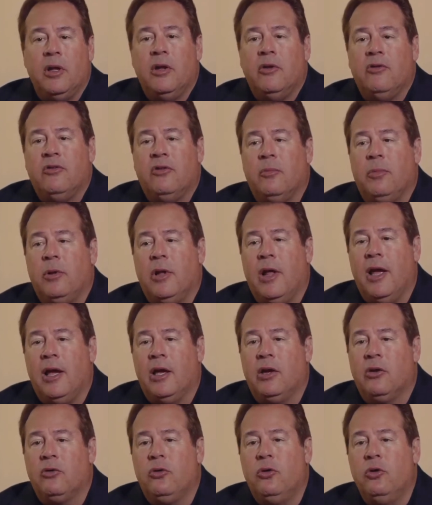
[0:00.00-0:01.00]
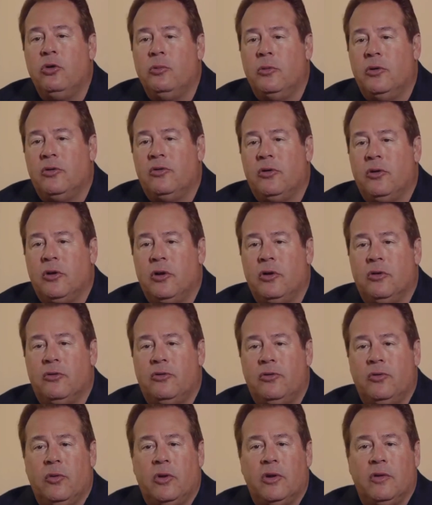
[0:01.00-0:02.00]
supplying crude material
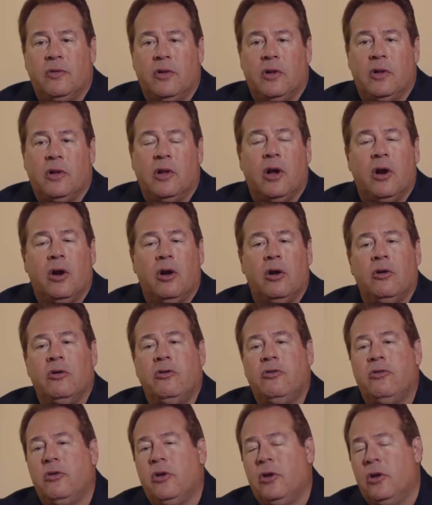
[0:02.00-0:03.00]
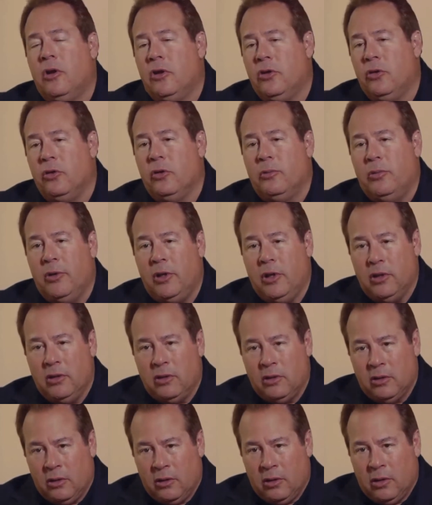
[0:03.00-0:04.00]
to one of the large
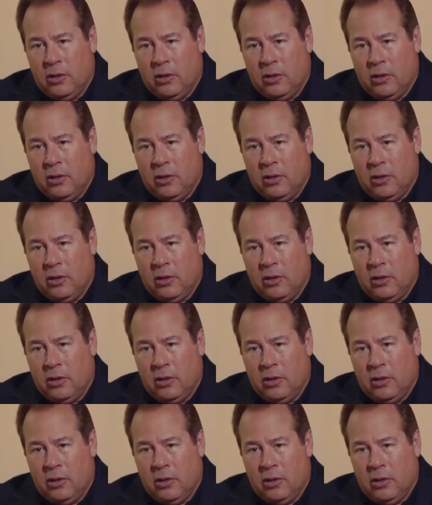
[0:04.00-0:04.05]
European